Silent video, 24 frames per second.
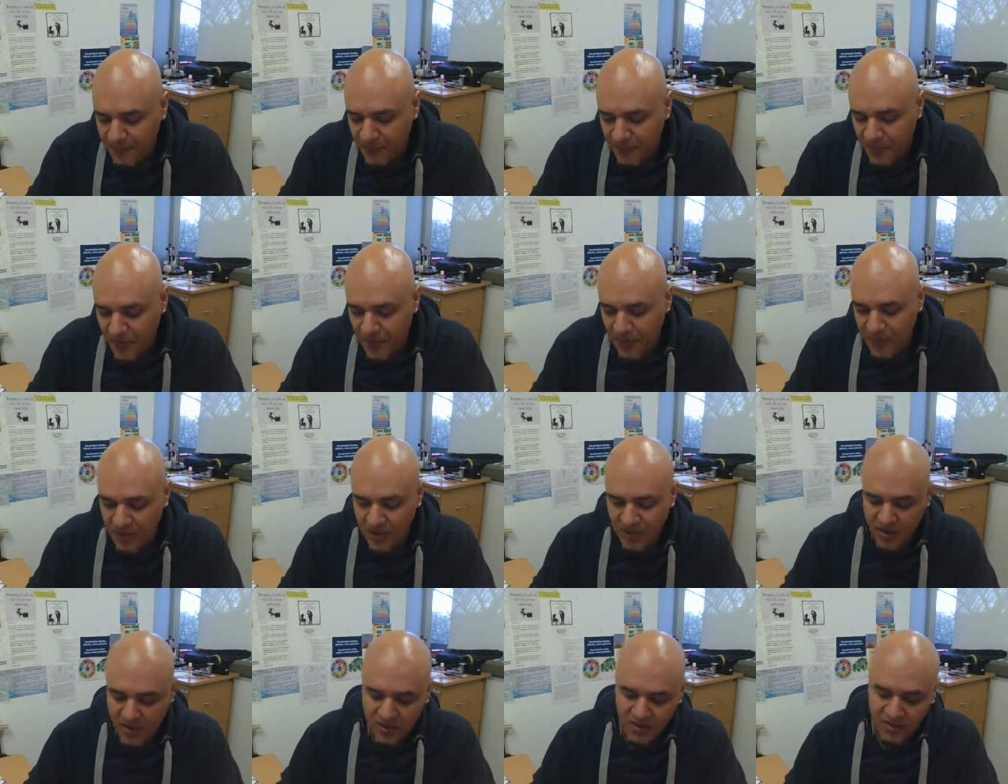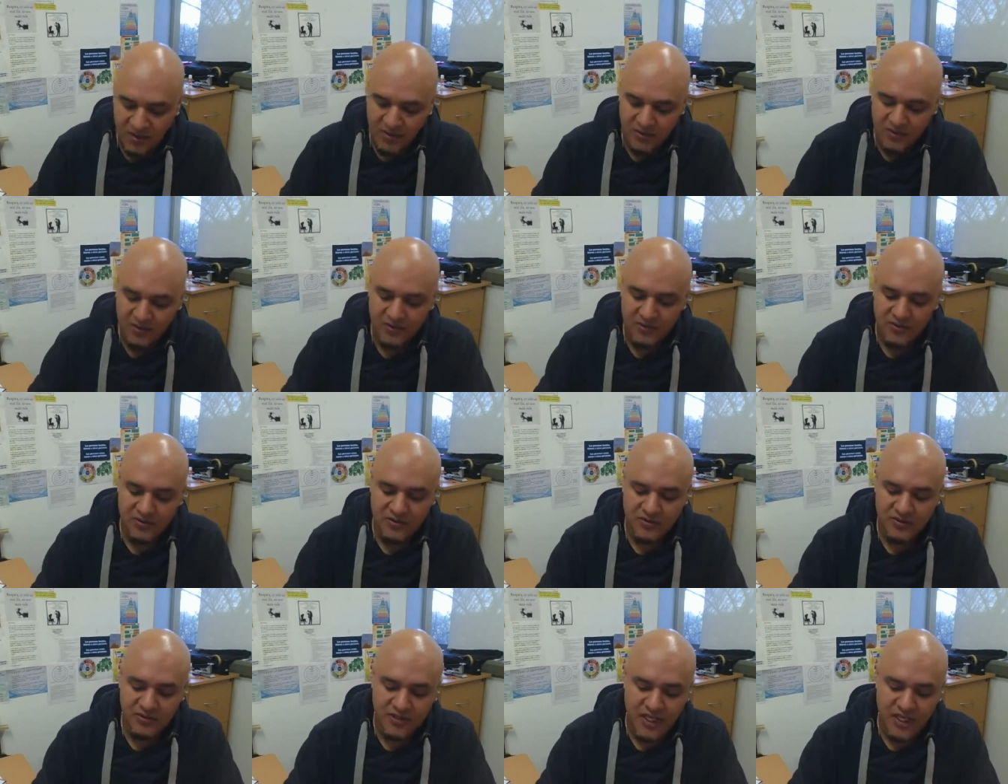uh
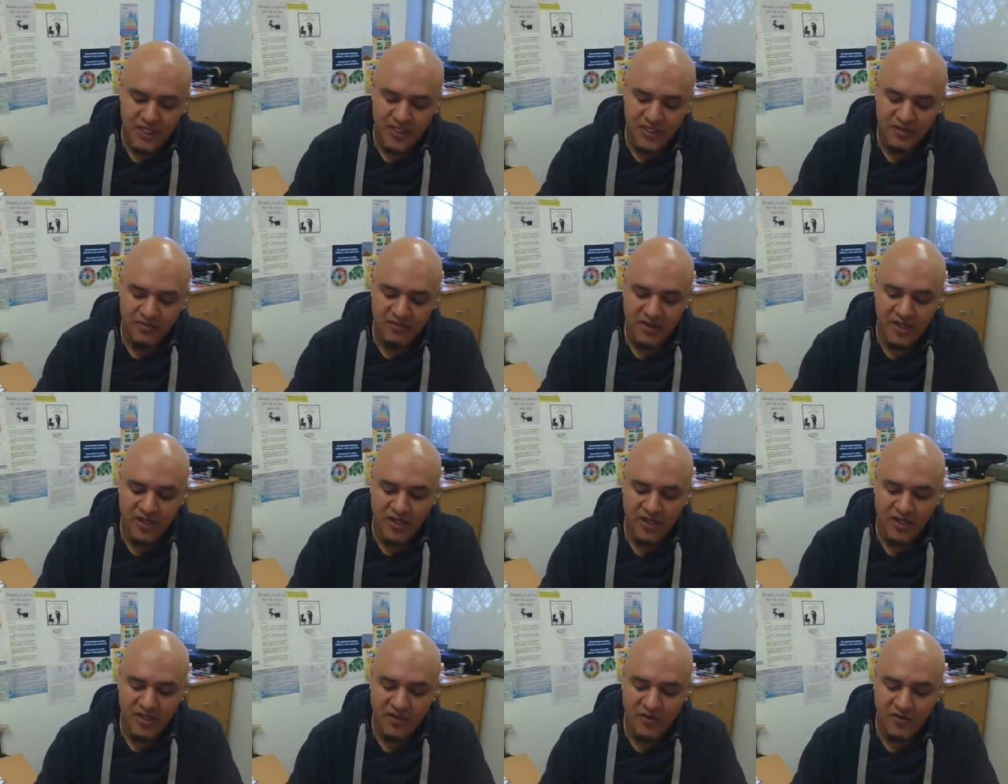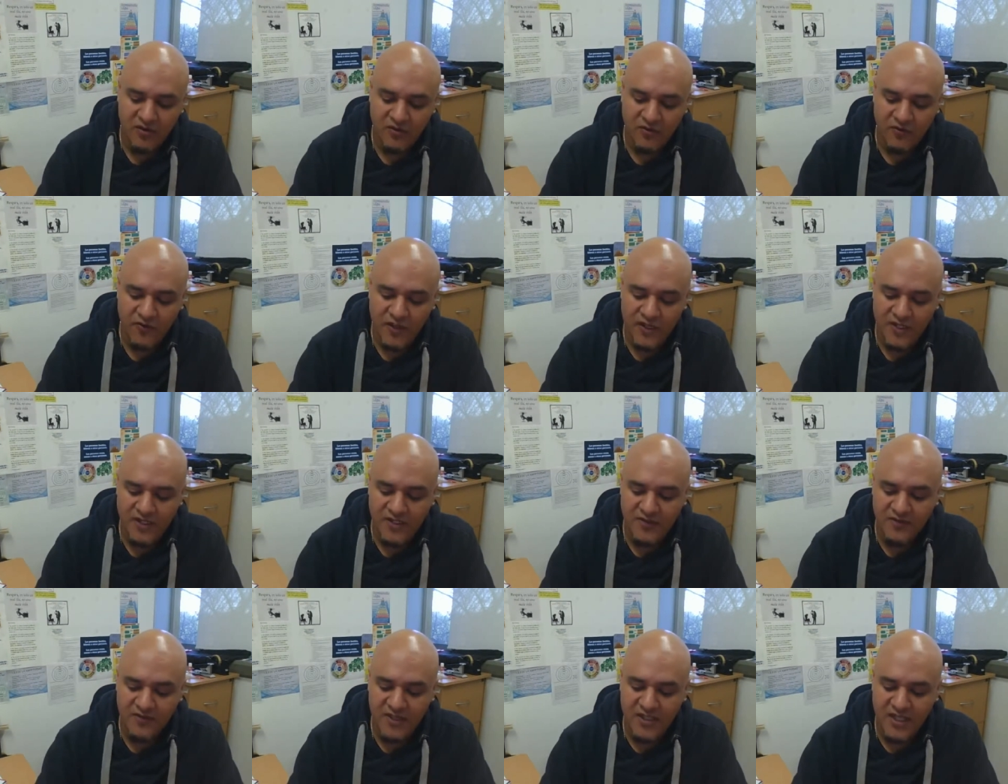denigrating or
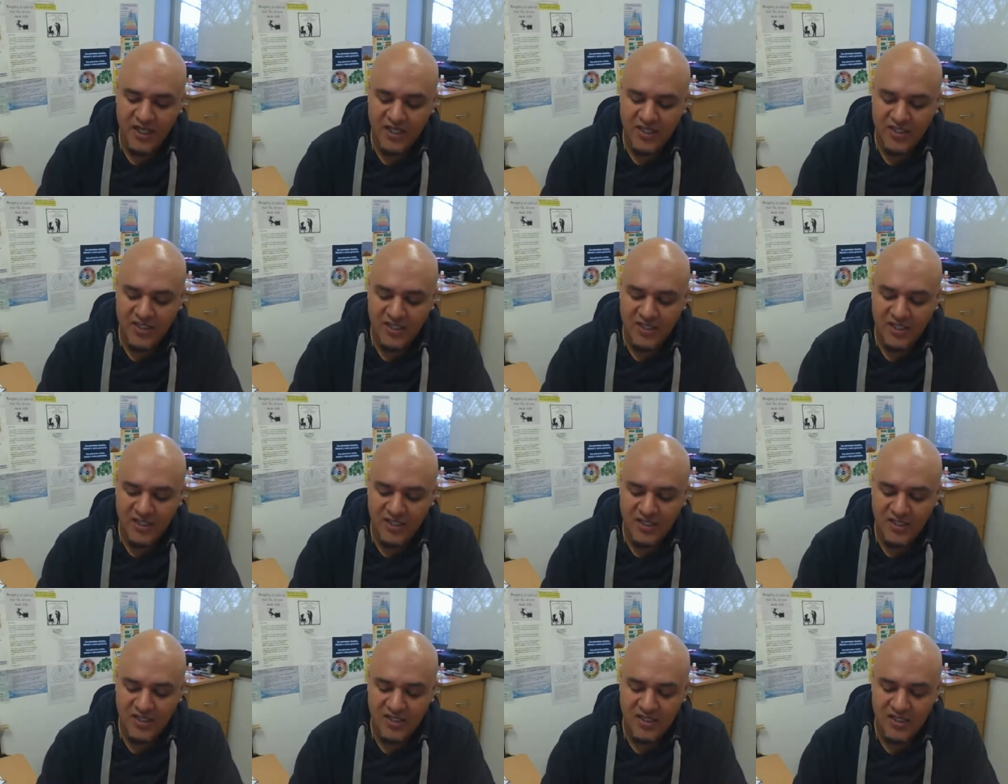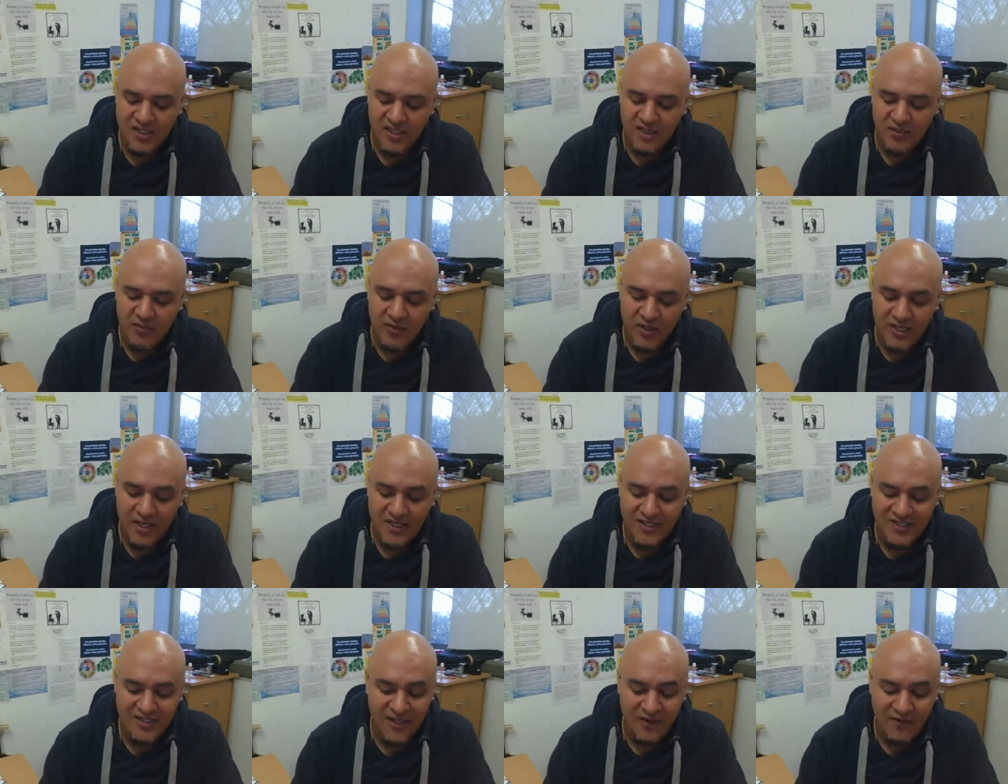offensive in that sense when I
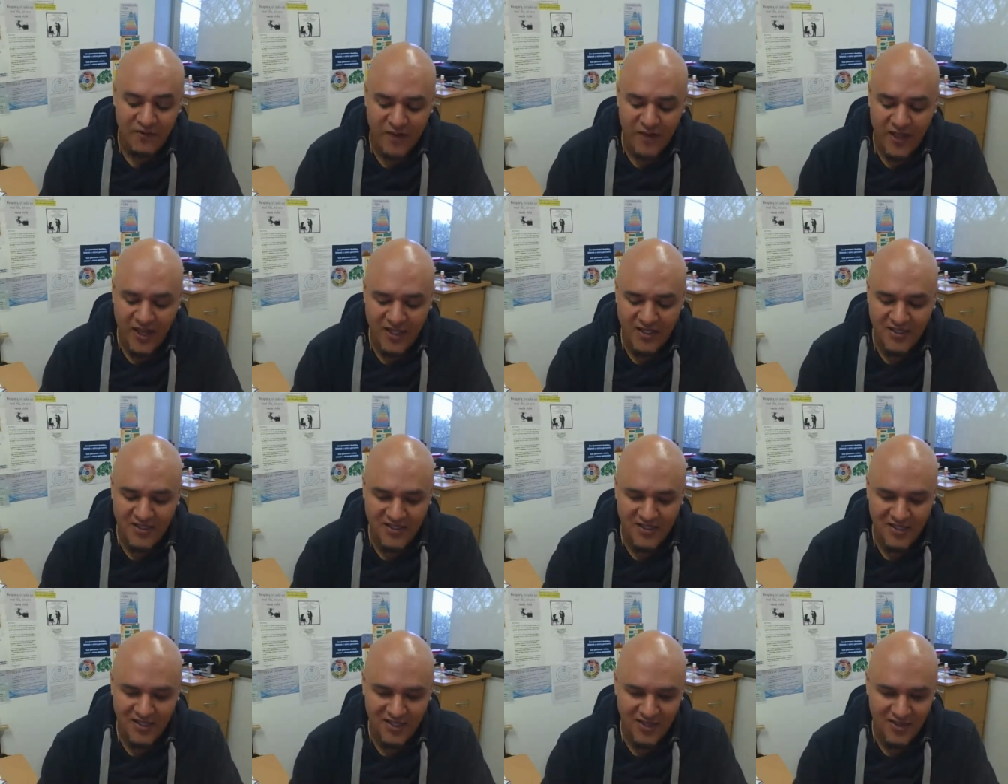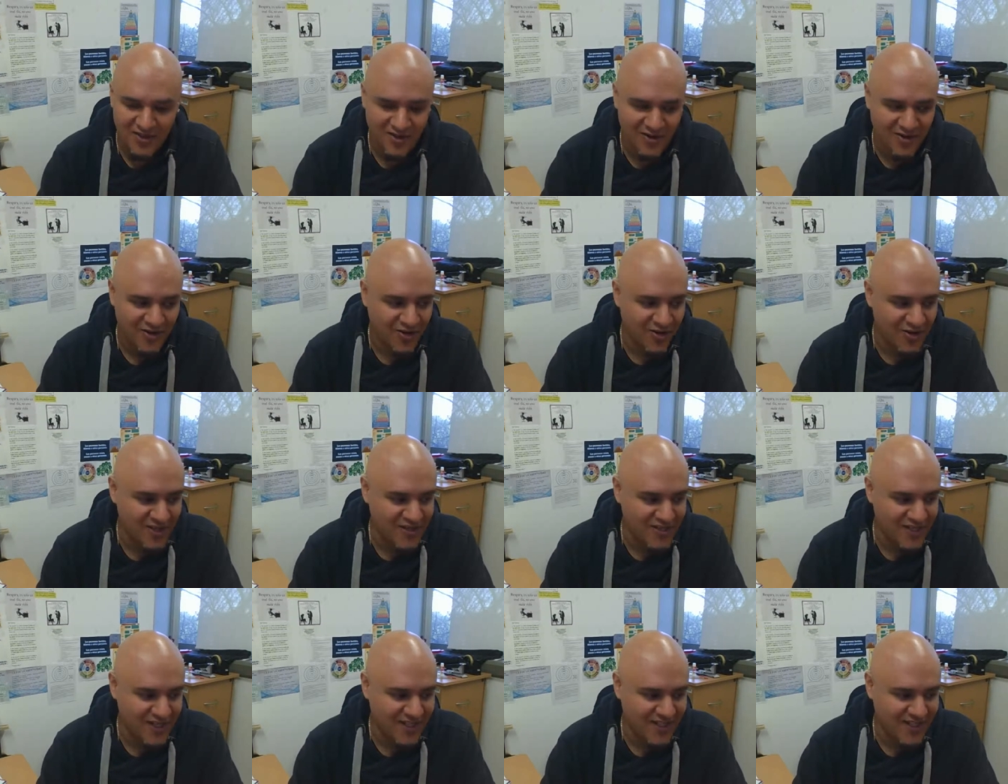say fancy or, or
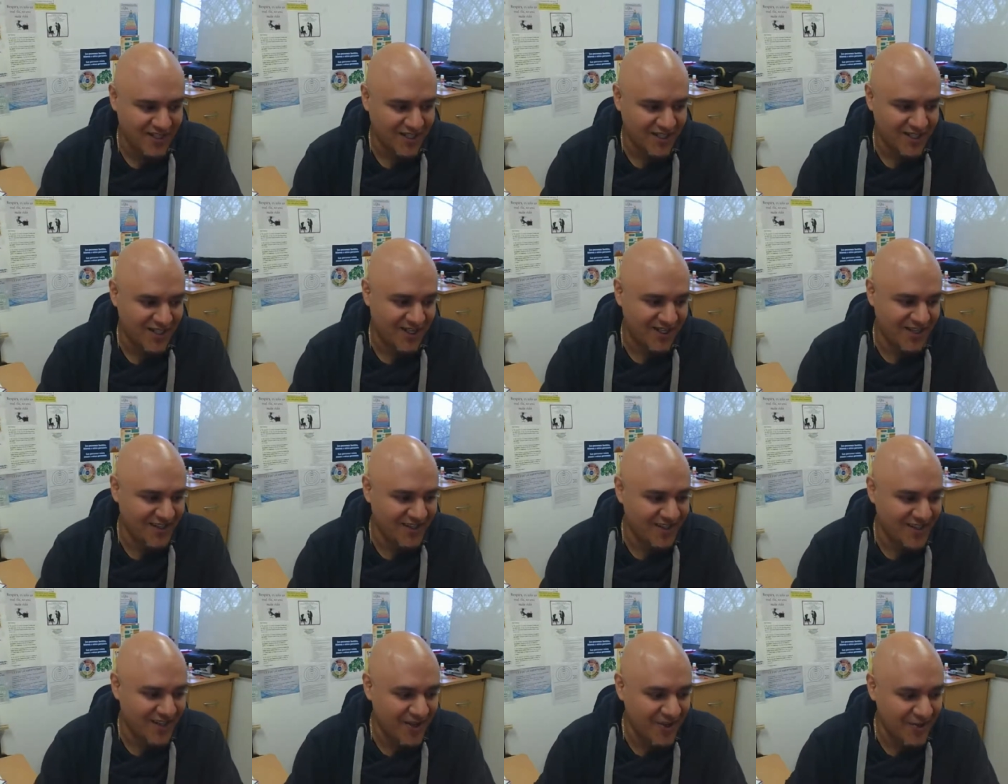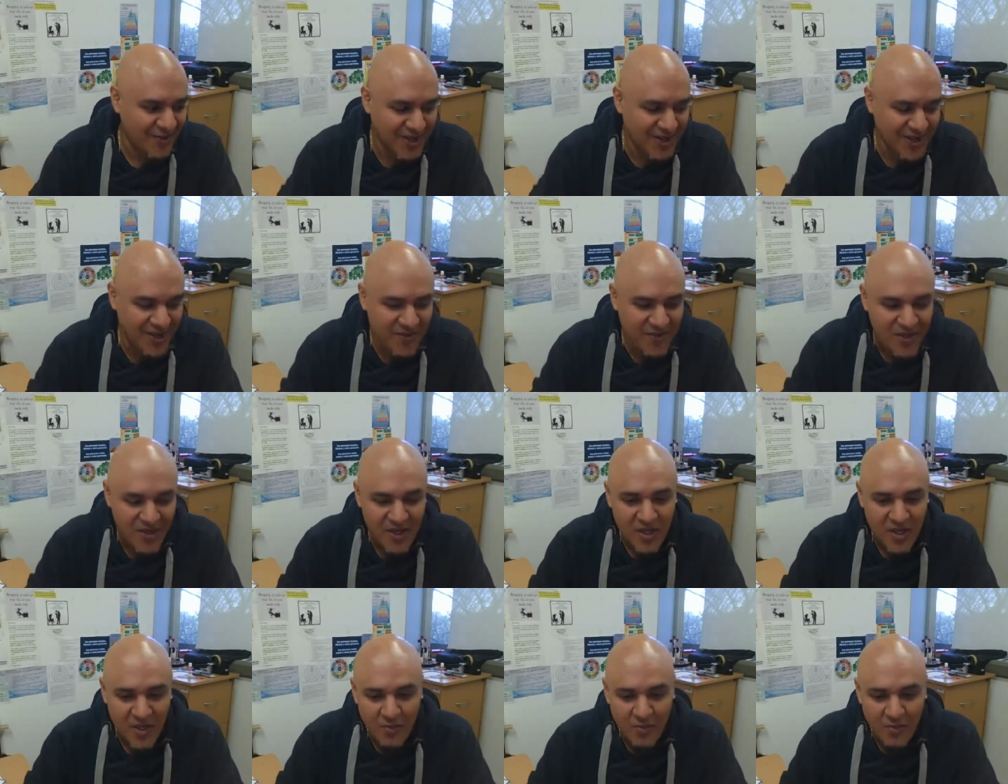technical in that way.